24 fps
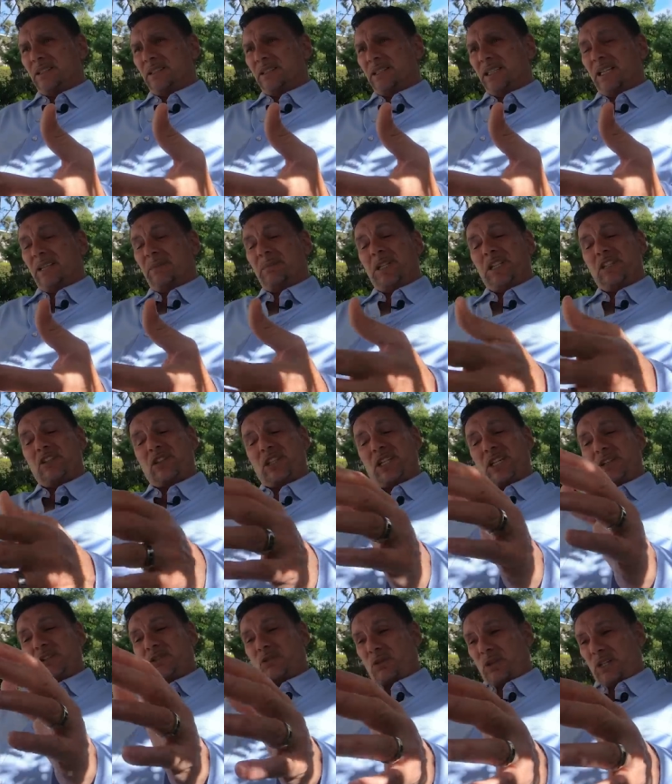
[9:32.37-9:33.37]
Now, it may
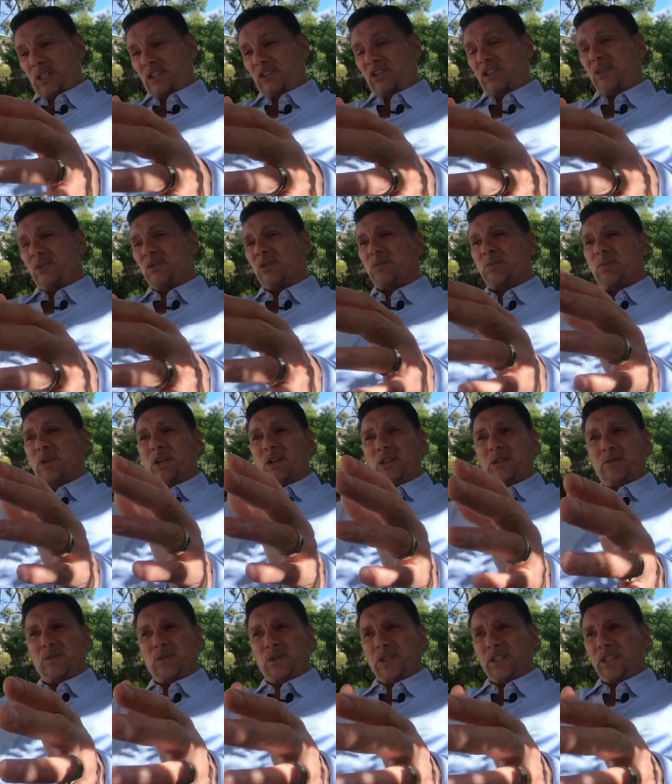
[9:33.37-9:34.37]
sound crazy, it was part
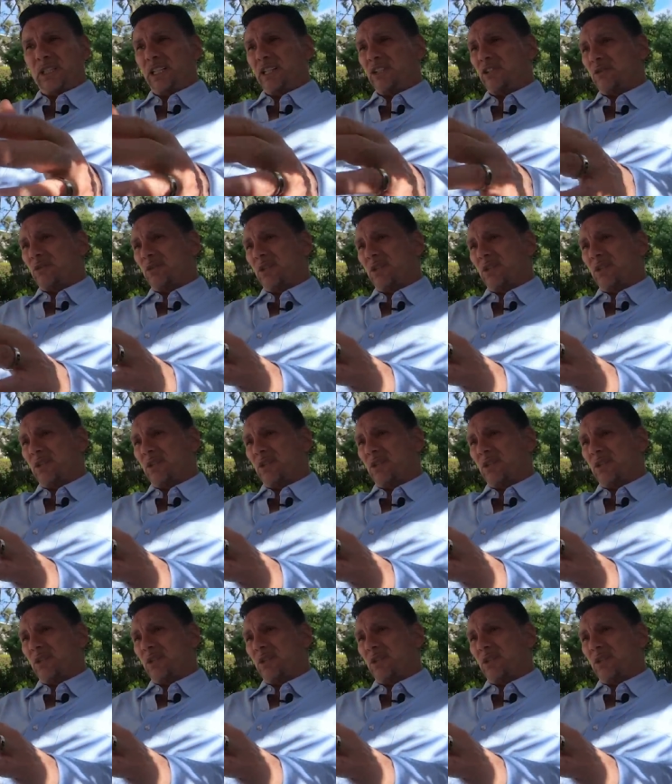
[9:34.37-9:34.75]
of organized